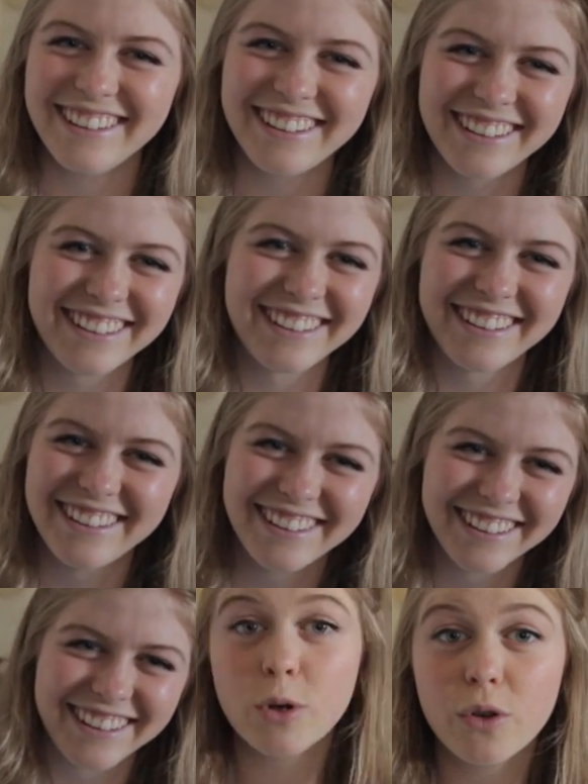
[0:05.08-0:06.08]
So I've
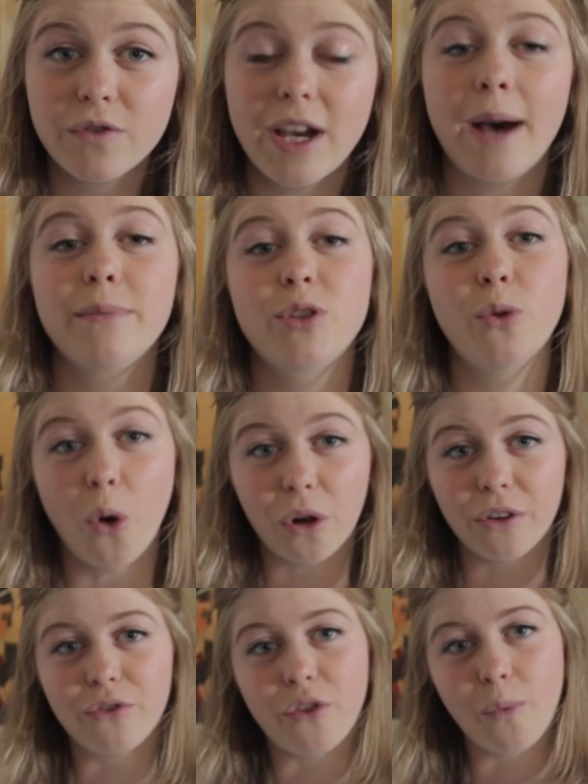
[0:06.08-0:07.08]
just moved up to
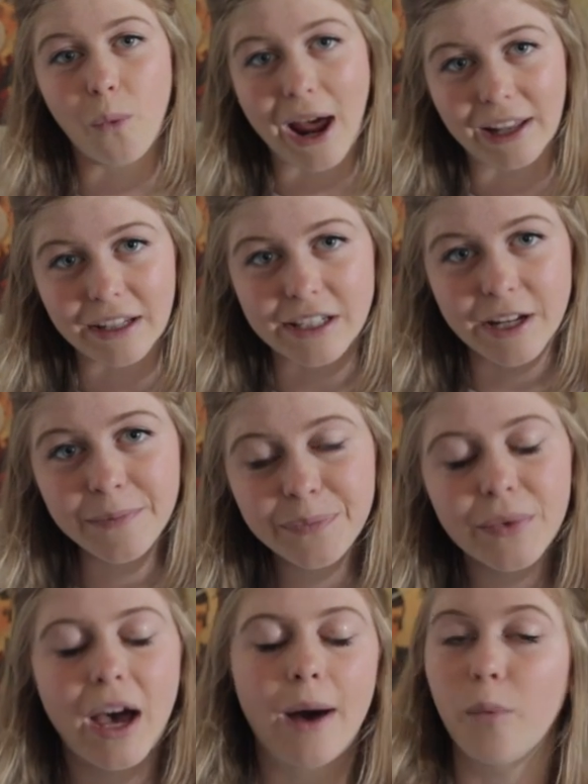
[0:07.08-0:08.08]
Auckland from Wellington,
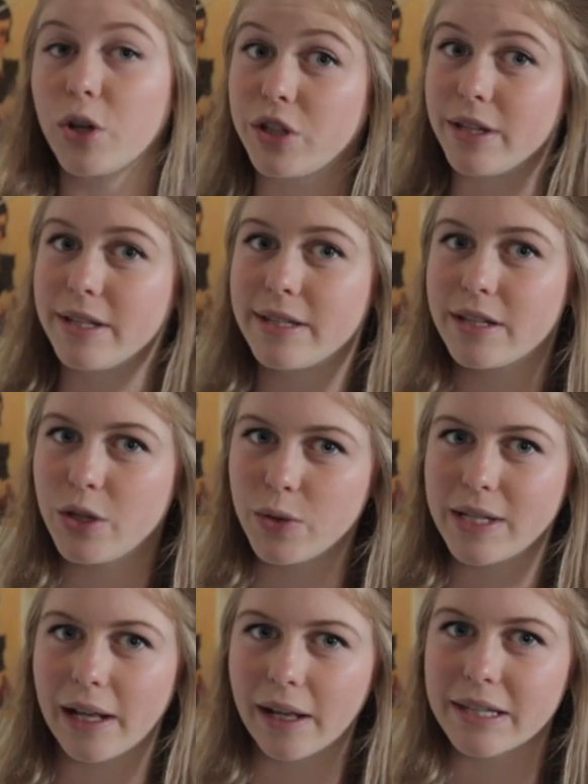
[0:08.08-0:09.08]
which is New
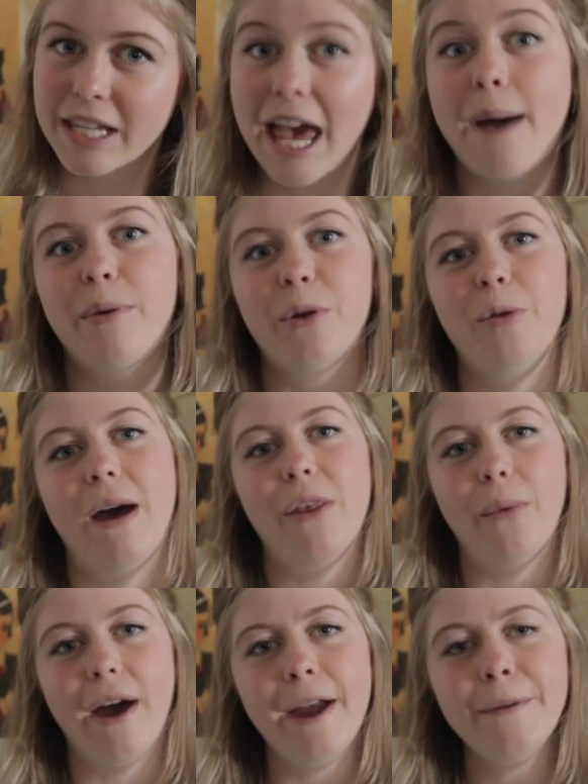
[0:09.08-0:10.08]
Zealand's capital, by
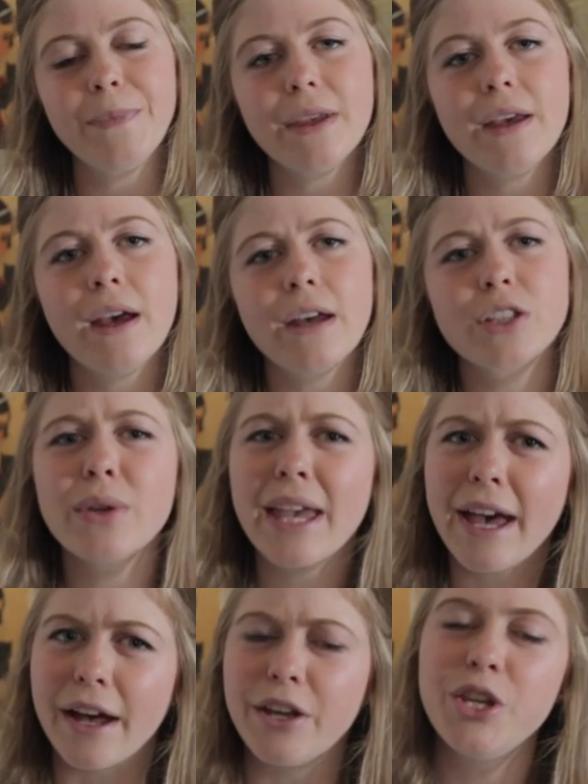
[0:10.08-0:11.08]
the way. So
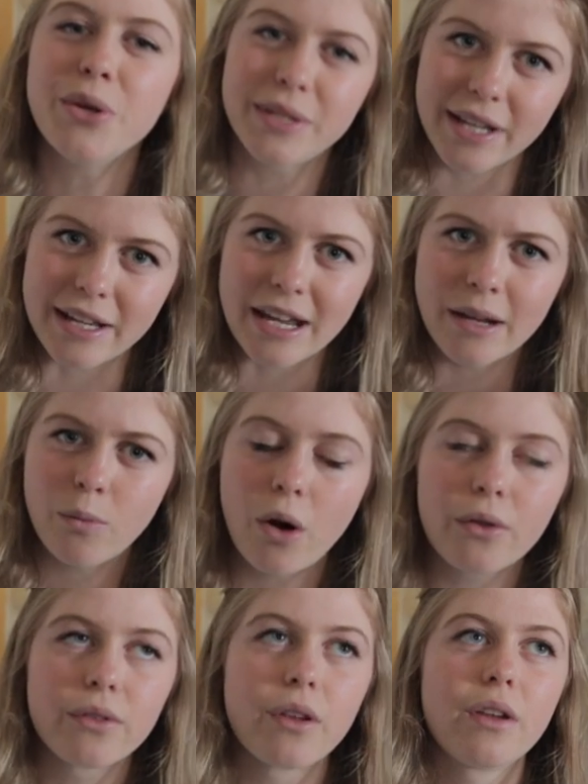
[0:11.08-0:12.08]
yeah, new city.
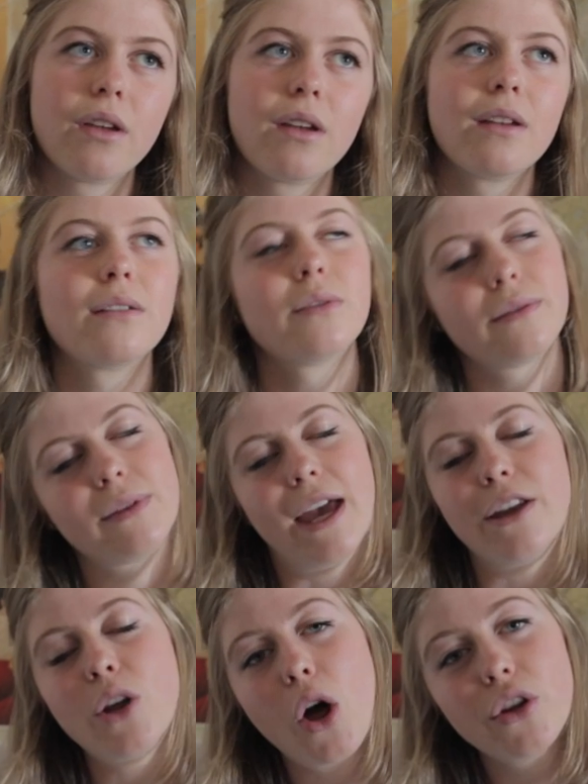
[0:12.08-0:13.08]
Well,
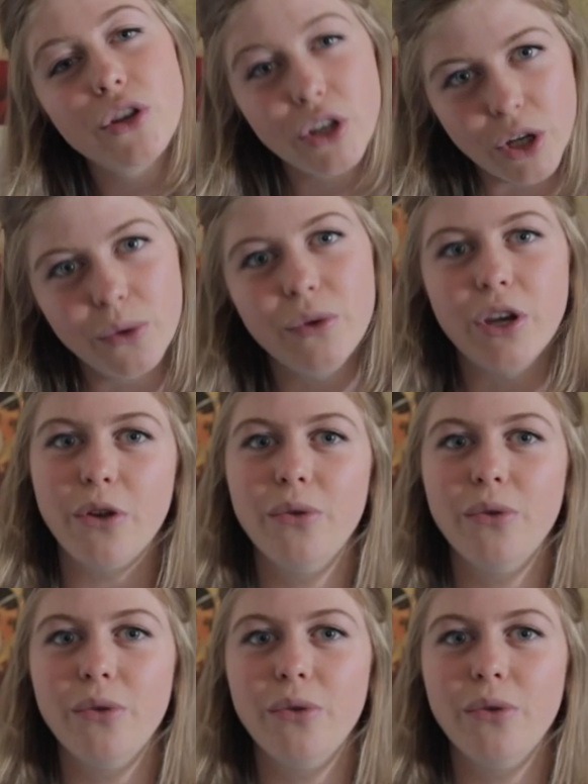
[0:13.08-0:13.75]
yeah, not new.